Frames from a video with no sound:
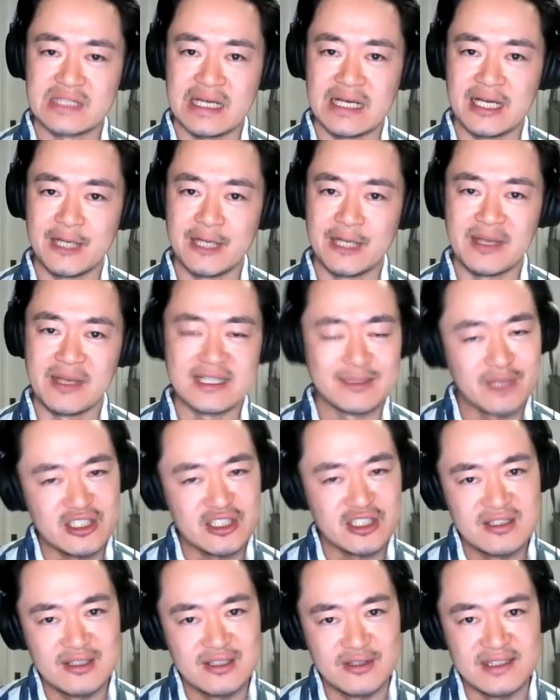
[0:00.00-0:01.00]
as much
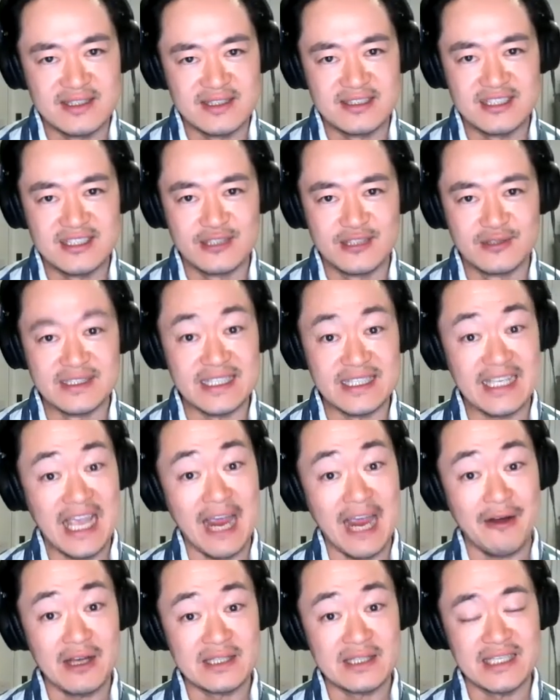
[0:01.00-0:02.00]
as your sister is a
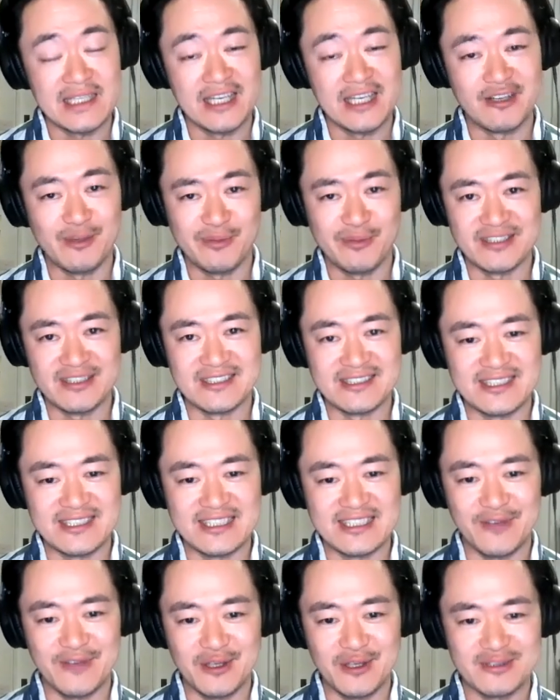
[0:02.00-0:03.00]
character and a presence is
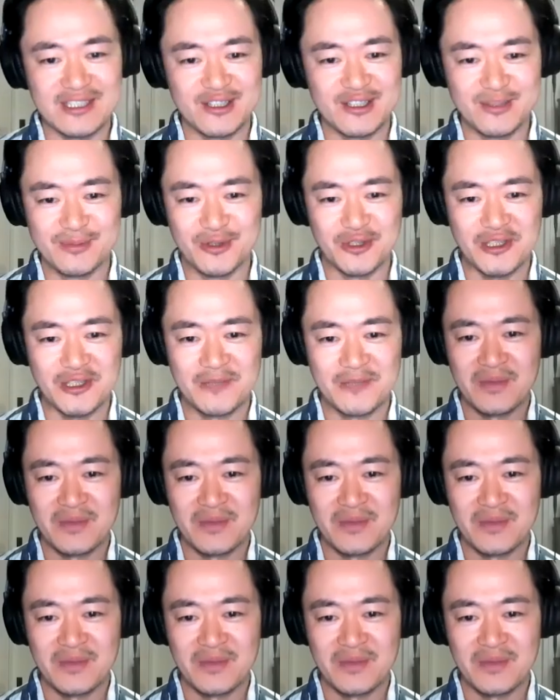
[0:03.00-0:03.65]
felt in the book,